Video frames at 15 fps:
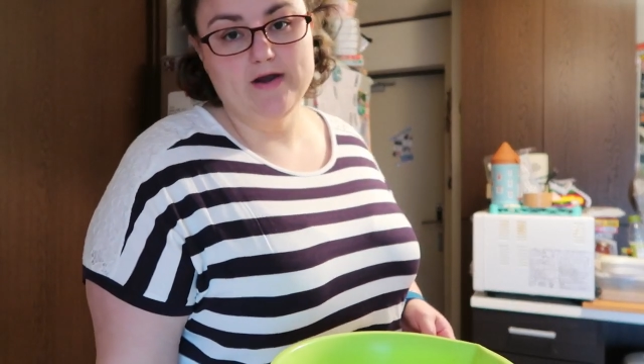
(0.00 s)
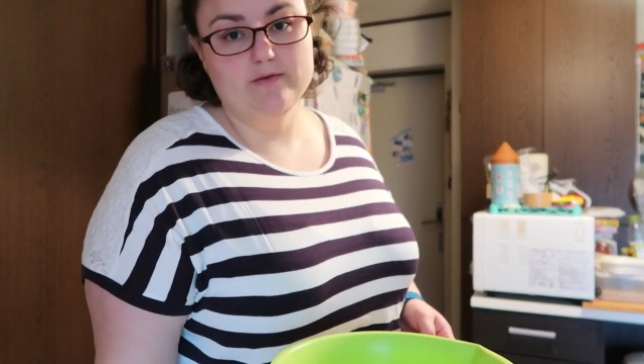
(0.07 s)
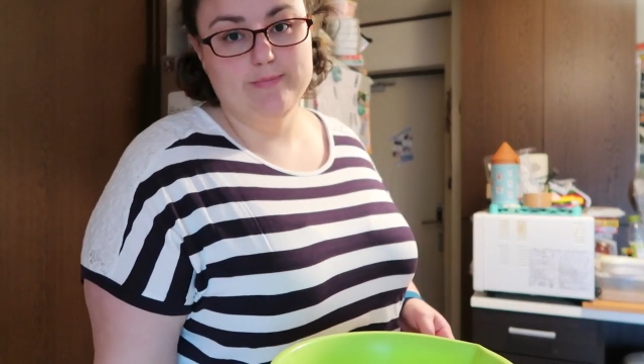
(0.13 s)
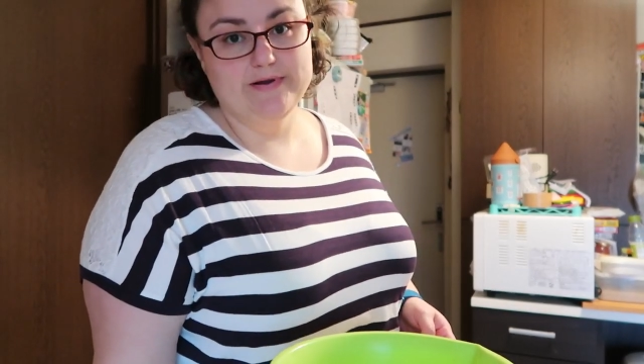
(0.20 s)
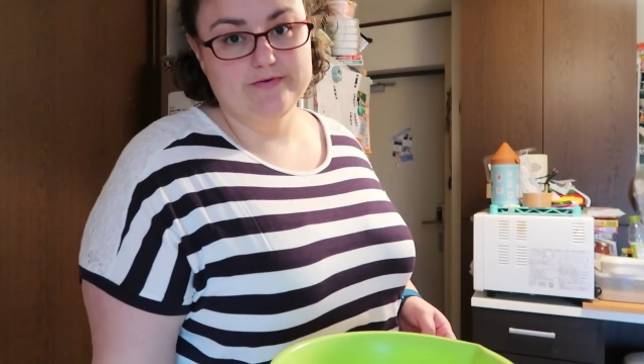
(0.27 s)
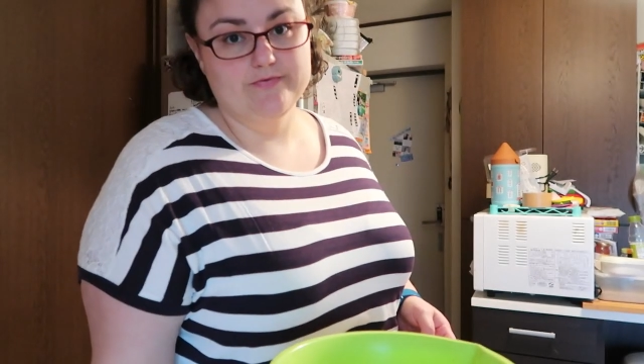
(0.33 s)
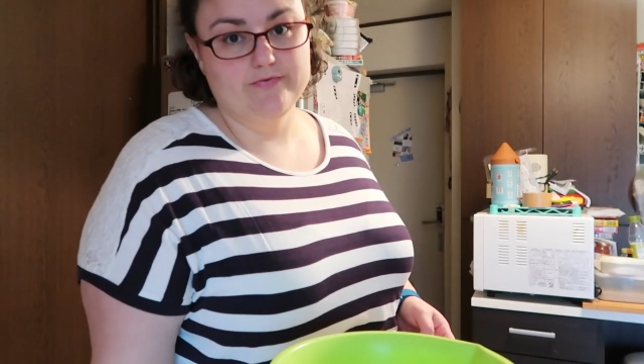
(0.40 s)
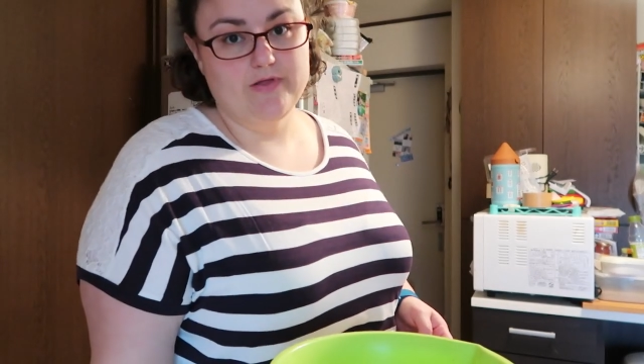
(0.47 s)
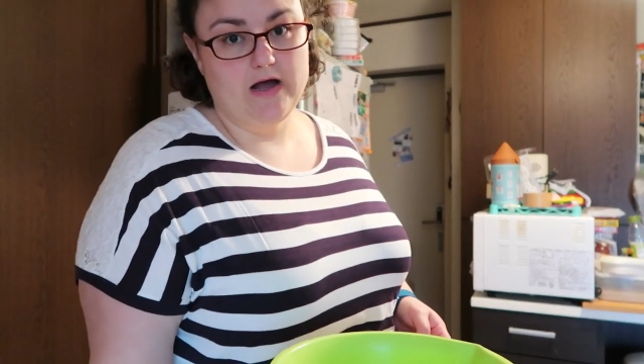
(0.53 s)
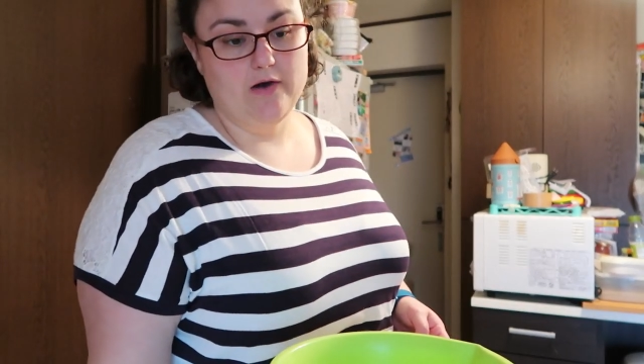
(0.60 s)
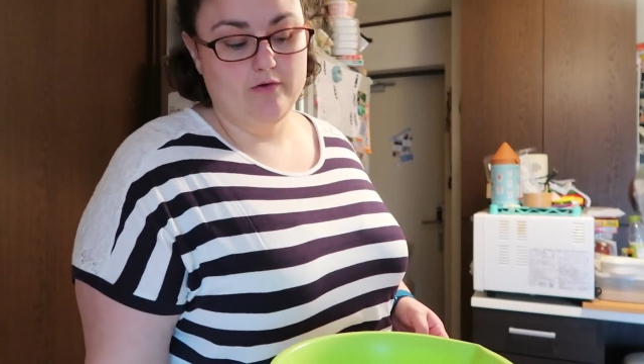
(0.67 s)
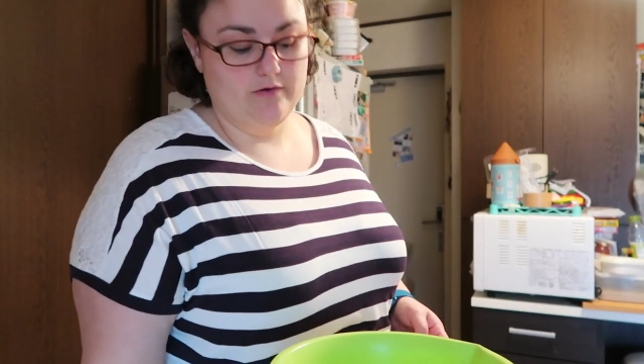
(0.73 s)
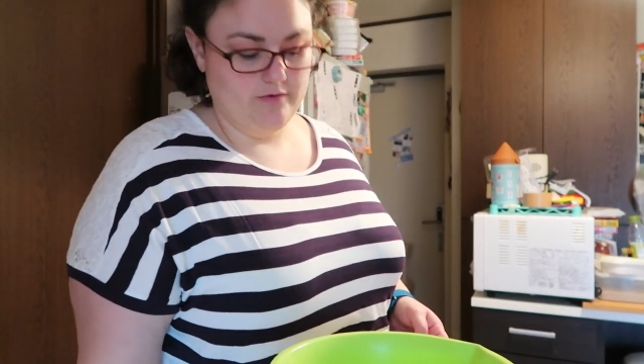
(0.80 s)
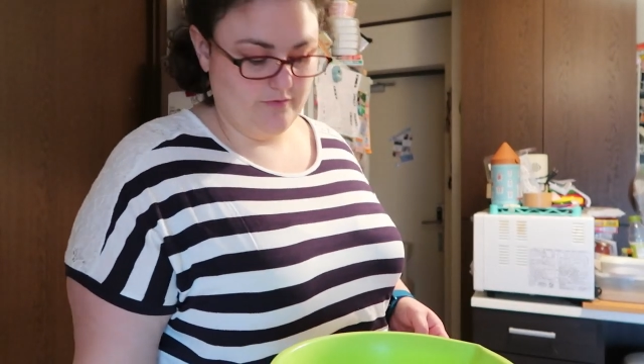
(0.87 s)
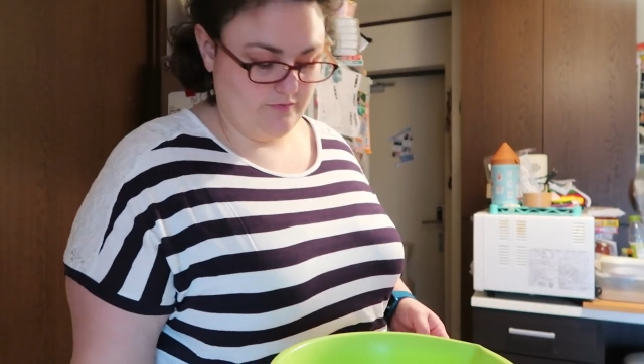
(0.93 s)
a bit of
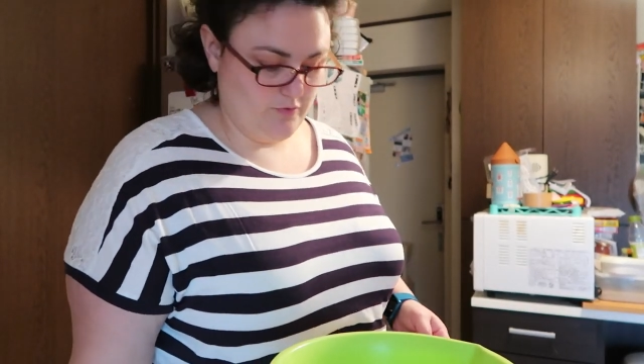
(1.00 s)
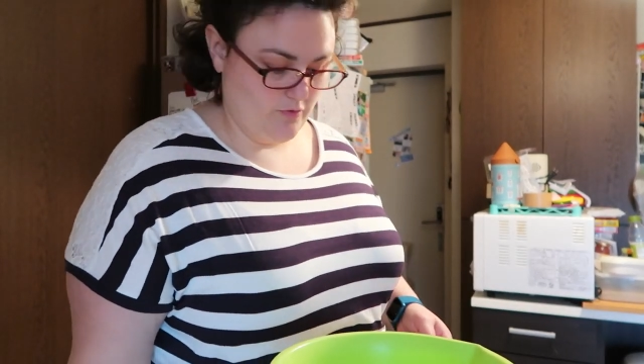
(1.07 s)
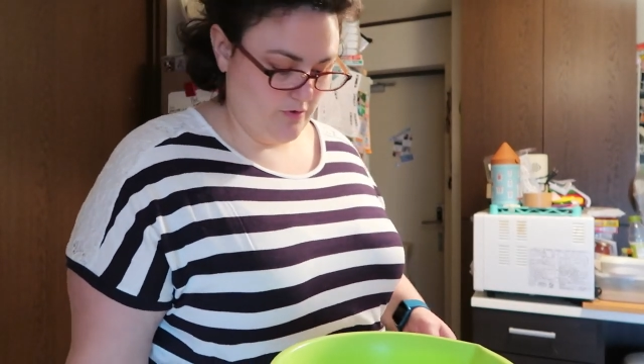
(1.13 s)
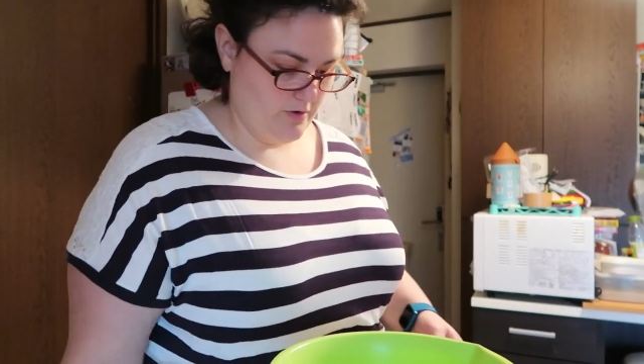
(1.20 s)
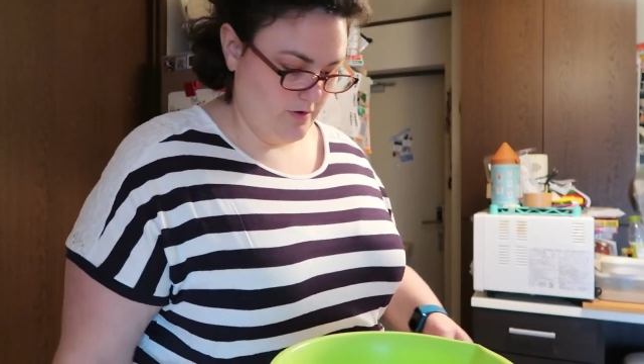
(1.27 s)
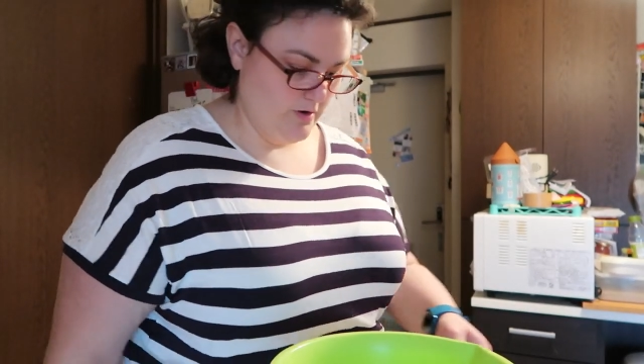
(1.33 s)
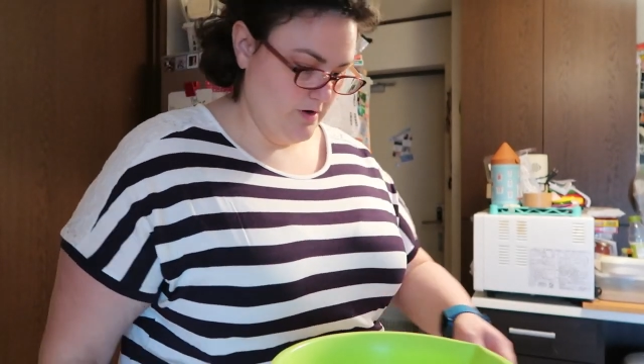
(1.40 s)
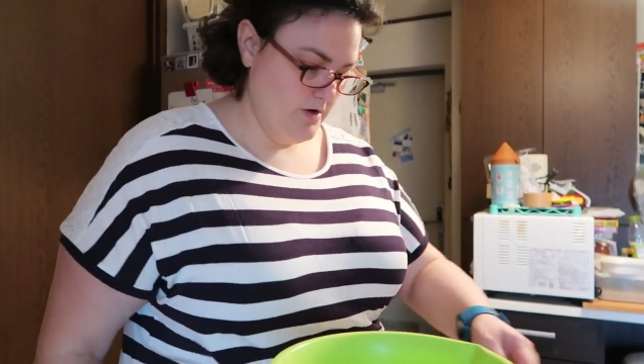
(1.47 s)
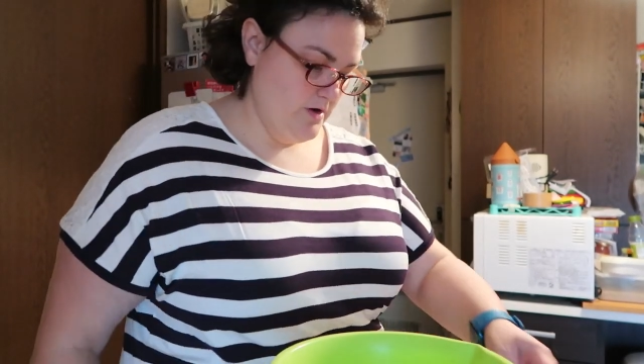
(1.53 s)
flour for